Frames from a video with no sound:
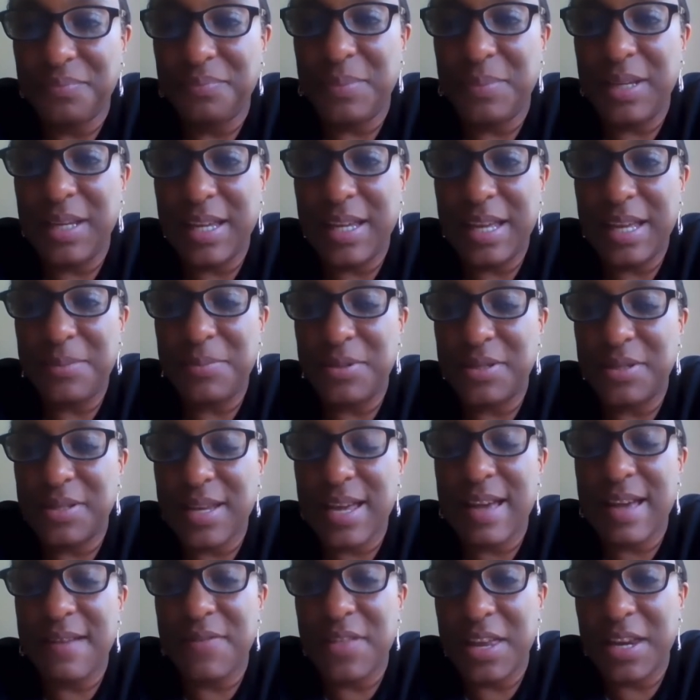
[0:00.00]
That
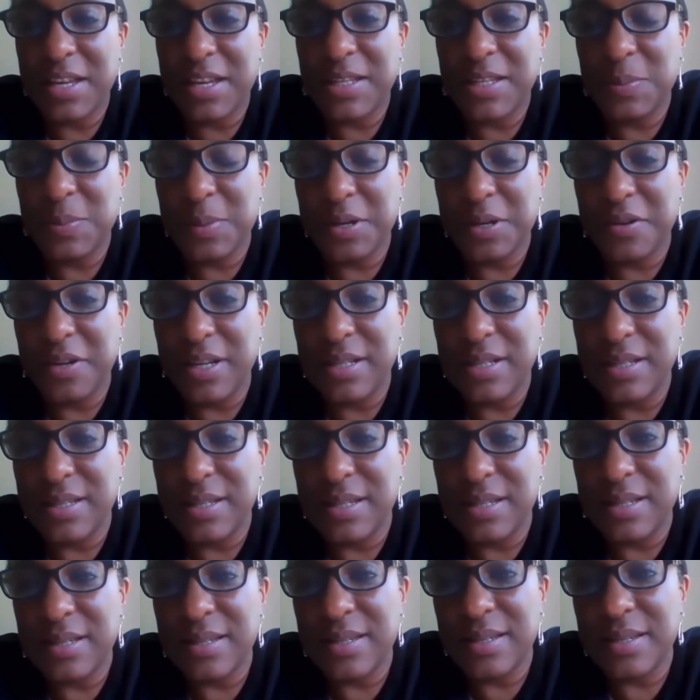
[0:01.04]

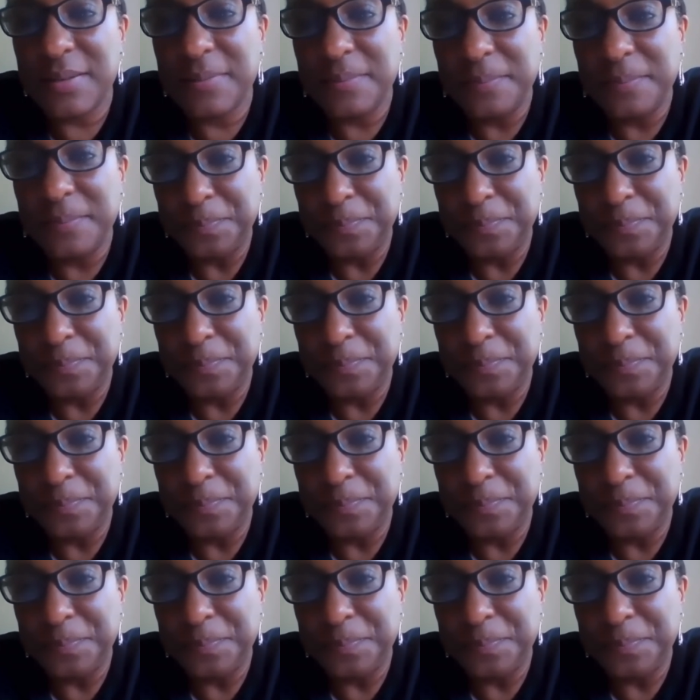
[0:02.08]
experiences.